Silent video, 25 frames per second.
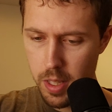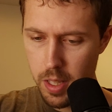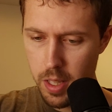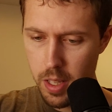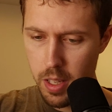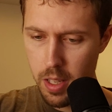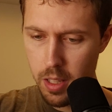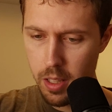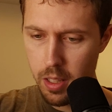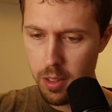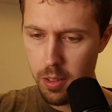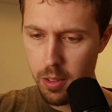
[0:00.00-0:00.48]
You
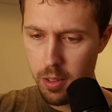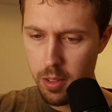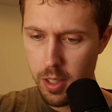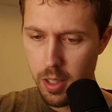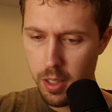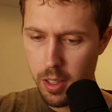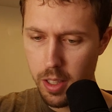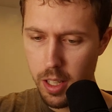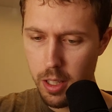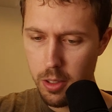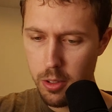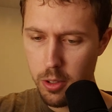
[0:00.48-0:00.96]
can
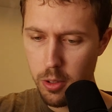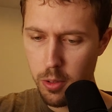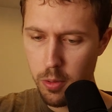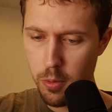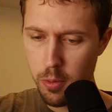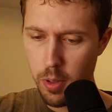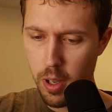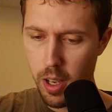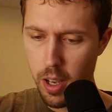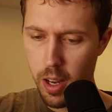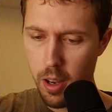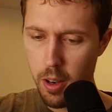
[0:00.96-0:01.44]
see it
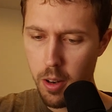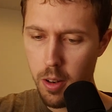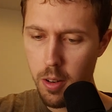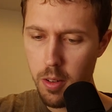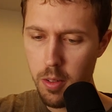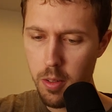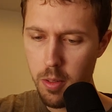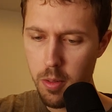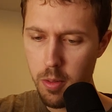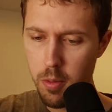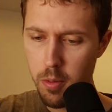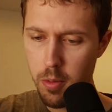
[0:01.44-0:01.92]
catches
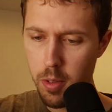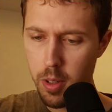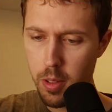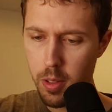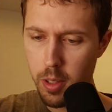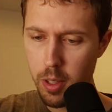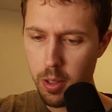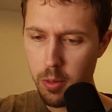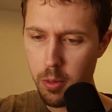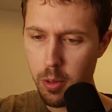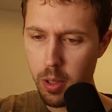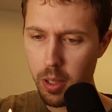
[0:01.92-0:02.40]
fire
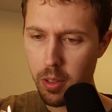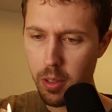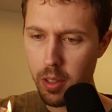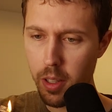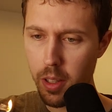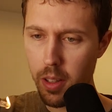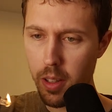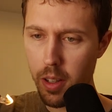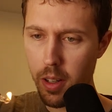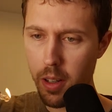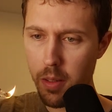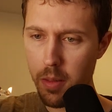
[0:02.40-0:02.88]
fairly
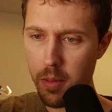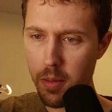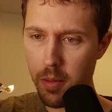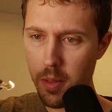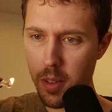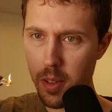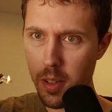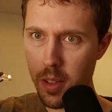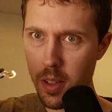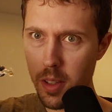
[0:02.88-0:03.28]
quickly there.